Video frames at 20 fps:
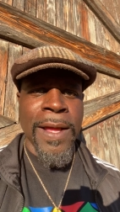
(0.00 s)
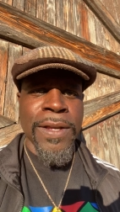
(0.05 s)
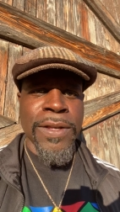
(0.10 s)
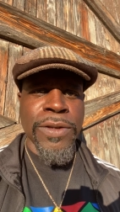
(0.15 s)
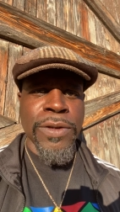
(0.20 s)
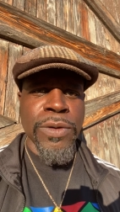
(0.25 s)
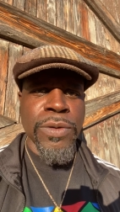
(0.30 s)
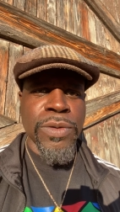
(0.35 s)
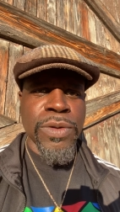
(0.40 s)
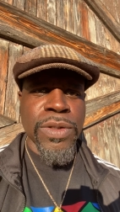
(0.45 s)

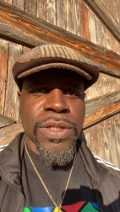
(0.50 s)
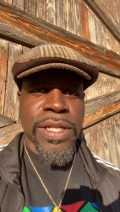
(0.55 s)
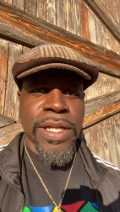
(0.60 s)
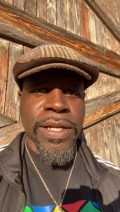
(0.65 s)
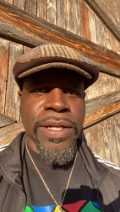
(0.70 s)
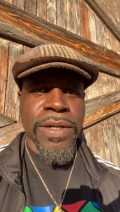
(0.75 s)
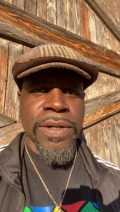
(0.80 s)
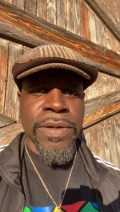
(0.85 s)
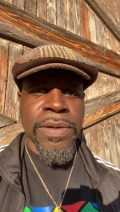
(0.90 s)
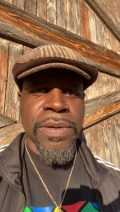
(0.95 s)
you
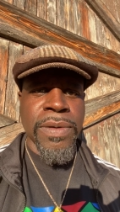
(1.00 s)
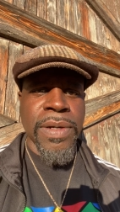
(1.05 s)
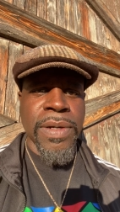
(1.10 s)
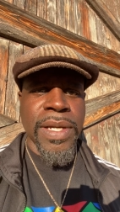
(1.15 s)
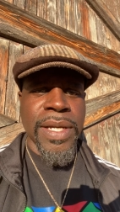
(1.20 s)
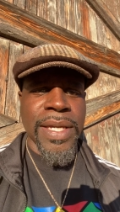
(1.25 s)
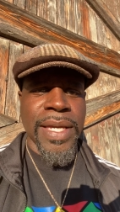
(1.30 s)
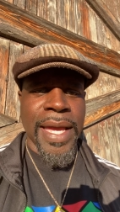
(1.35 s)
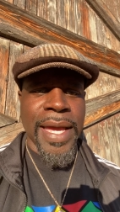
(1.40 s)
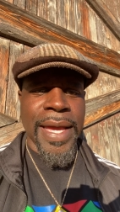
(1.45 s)
still
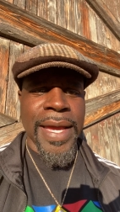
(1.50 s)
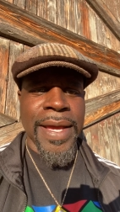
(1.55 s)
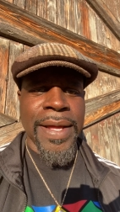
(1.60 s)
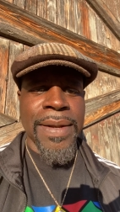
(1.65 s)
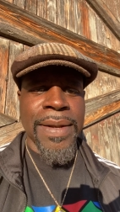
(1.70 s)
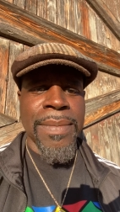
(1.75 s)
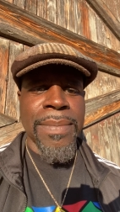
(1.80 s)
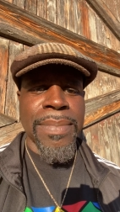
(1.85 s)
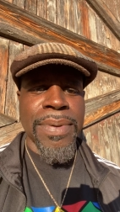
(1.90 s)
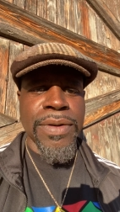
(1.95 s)

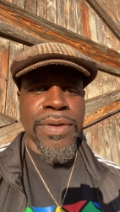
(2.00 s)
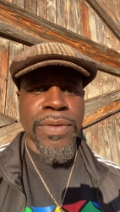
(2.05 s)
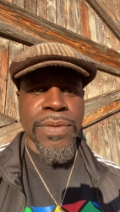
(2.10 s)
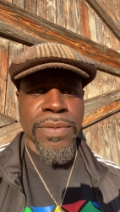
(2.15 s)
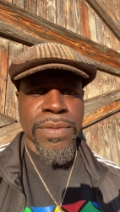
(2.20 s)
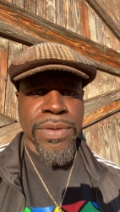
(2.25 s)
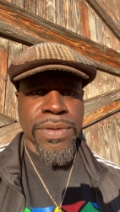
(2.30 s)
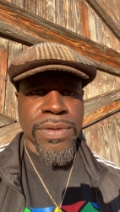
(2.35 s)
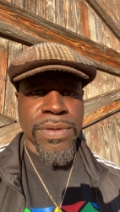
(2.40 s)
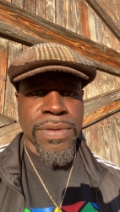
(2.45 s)
can
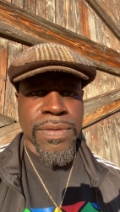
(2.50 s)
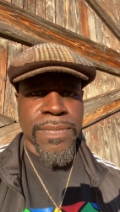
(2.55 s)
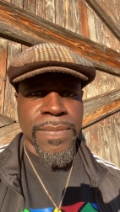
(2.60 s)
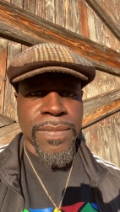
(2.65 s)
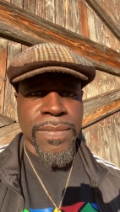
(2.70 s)
produce.